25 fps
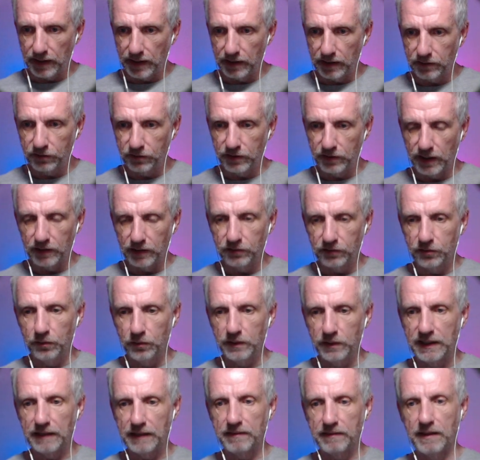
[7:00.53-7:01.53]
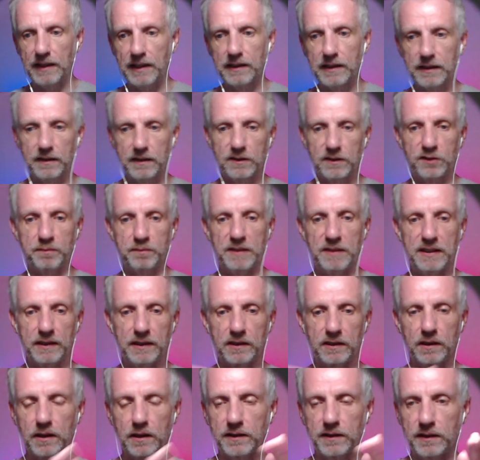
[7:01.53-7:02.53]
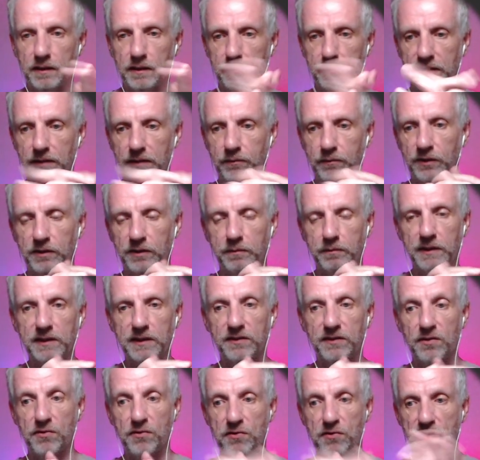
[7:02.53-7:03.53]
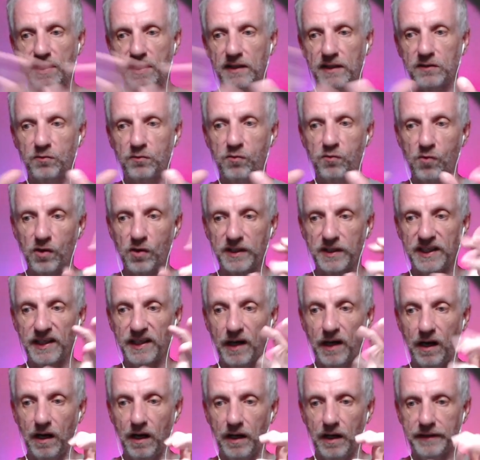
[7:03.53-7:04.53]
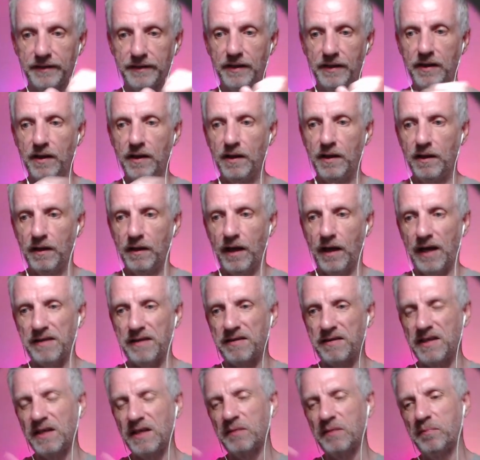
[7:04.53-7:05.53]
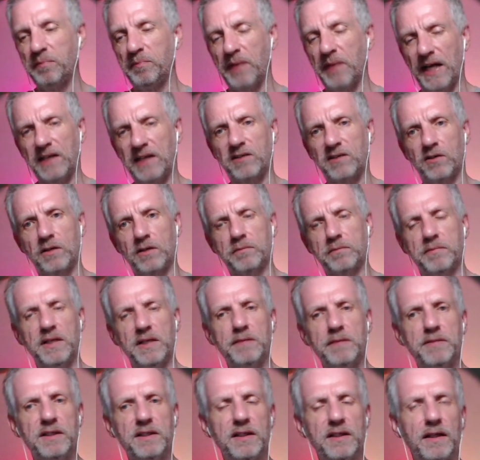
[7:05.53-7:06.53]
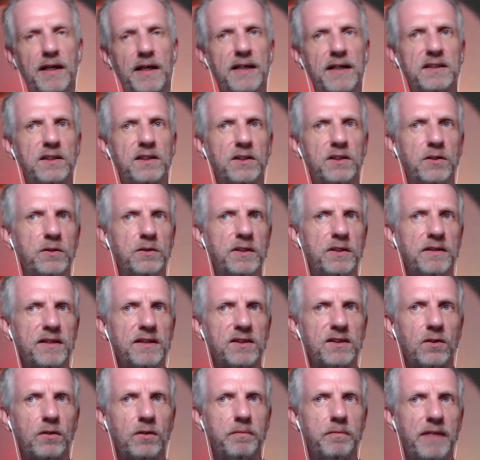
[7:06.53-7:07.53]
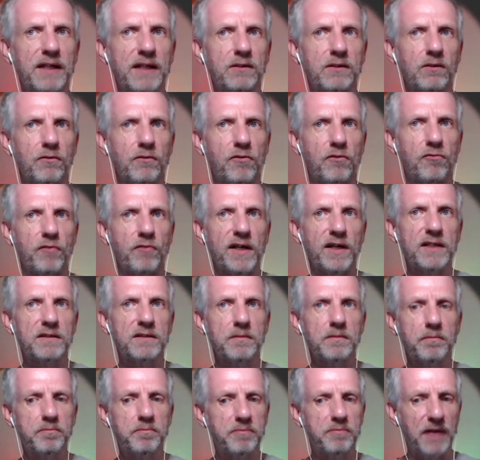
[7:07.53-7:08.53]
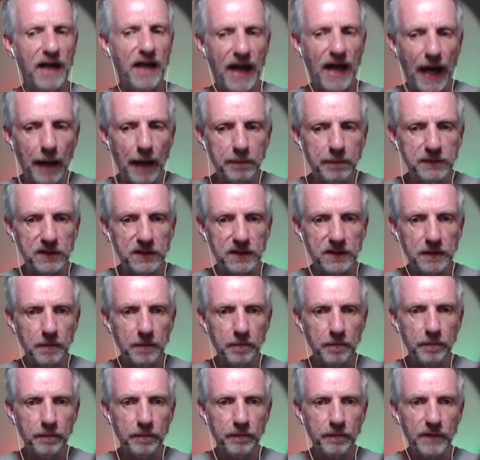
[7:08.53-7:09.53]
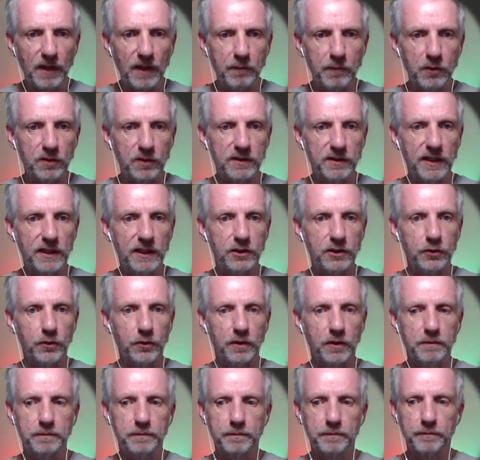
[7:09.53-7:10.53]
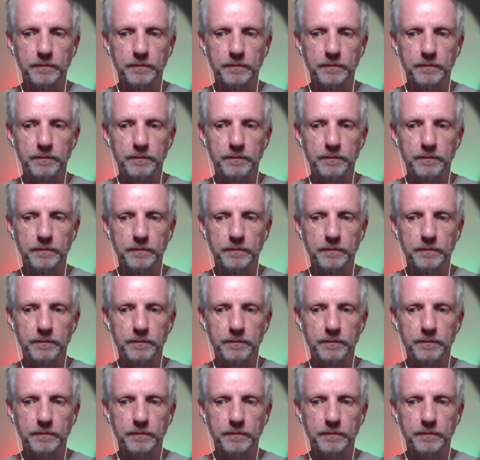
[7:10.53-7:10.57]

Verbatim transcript: I'll, I'll do get that little spinning cursor in a minute, which means the thing is working hard. I think background, maybe executing this on a background thread, perhaps. I'm not entirely sure.